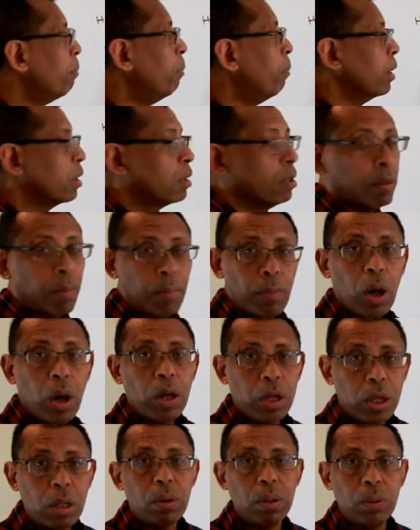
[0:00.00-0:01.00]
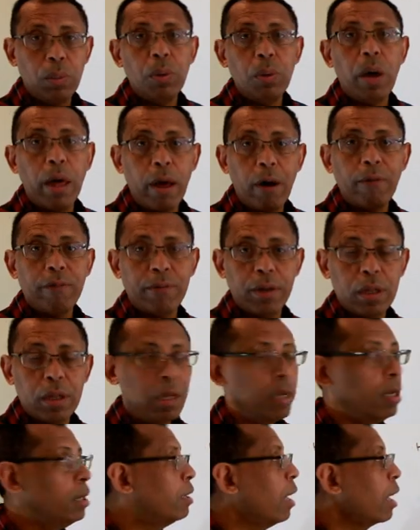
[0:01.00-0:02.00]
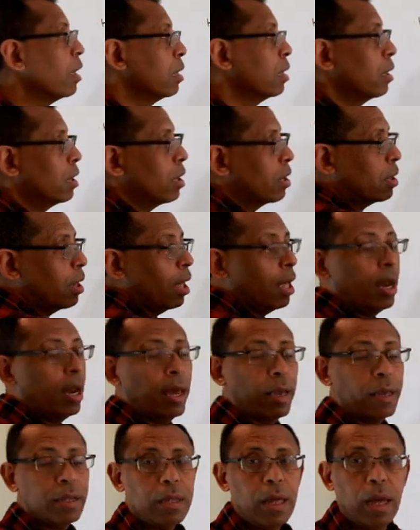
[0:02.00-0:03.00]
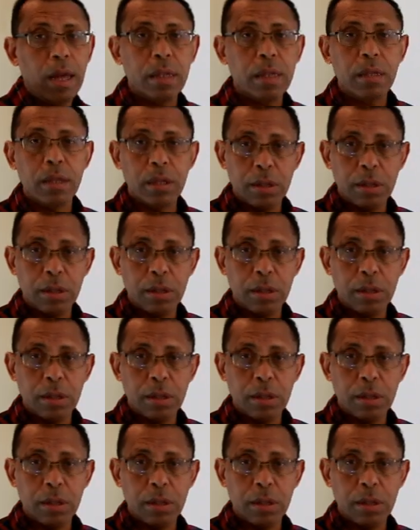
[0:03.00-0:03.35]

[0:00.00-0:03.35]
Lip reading: But the molecule obviously doesn't stay like that,